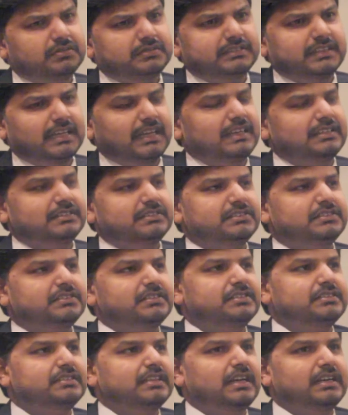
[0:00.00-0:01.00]
Challenges
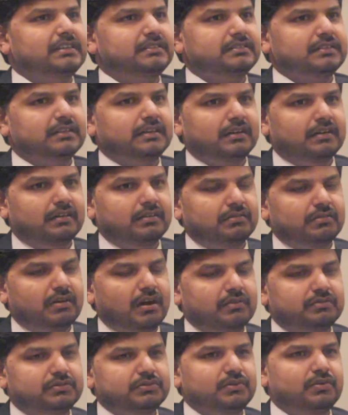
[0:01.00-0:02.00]
is that
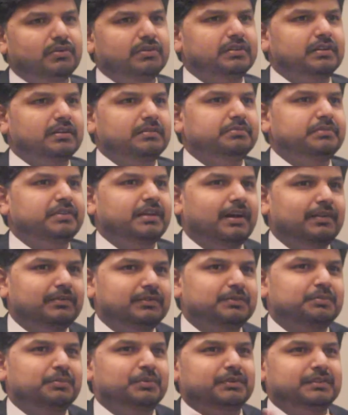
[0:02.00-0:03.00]
how to overcome, we have
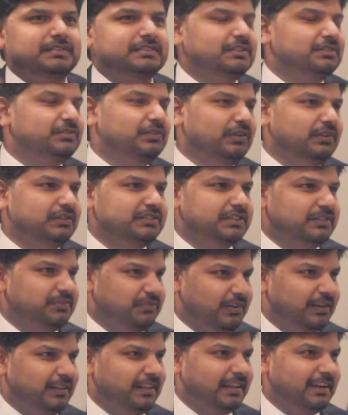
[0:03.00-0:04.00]
to put the solution
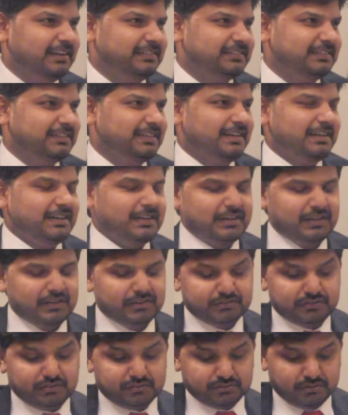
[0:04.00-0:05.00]
for that.
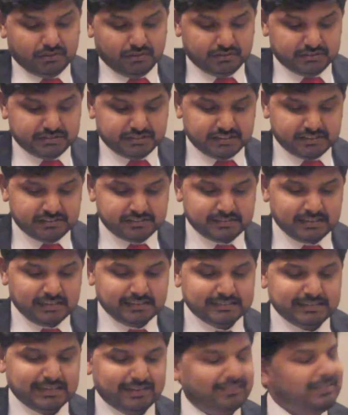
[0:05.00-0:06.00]
So solution is
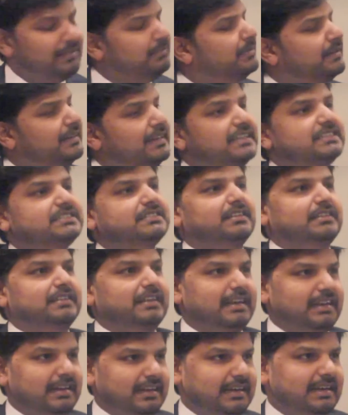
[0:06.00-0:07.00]
that develop a national
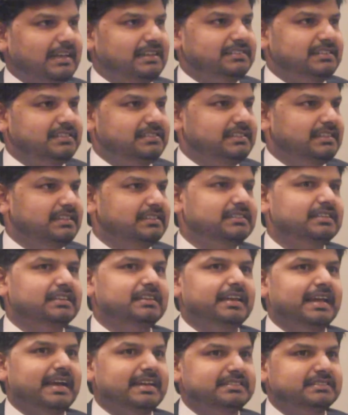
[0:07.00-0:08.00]
guideline. As I said, the
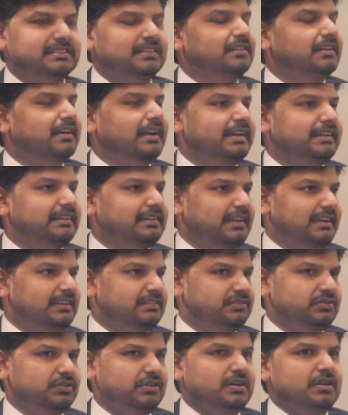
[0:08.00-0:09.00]
national
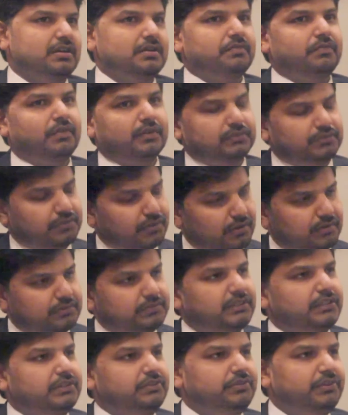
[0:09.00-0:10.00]
guidelines for
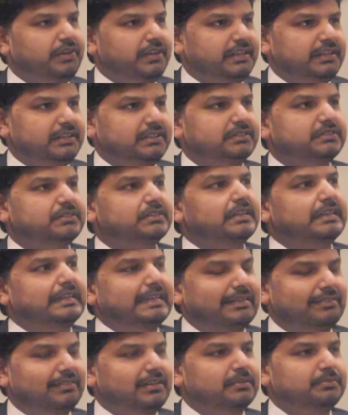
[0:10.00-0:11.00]
throughout the UAE,
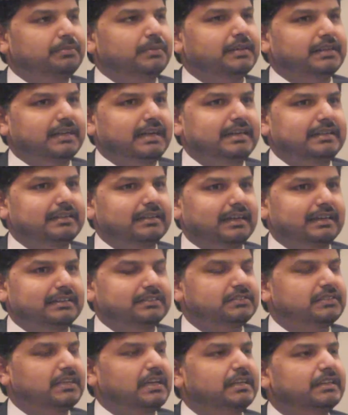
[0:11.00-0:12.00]
develop a
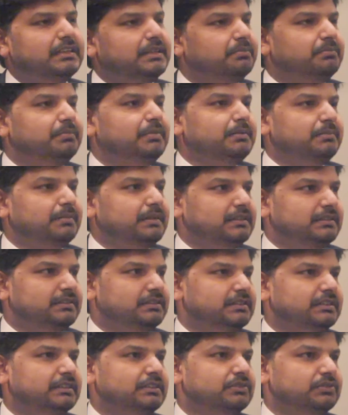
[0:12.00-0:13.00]
guidelines and implement
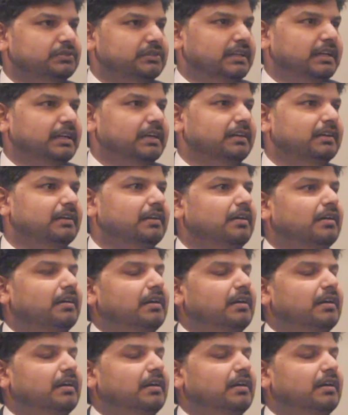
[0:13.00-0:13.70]
into the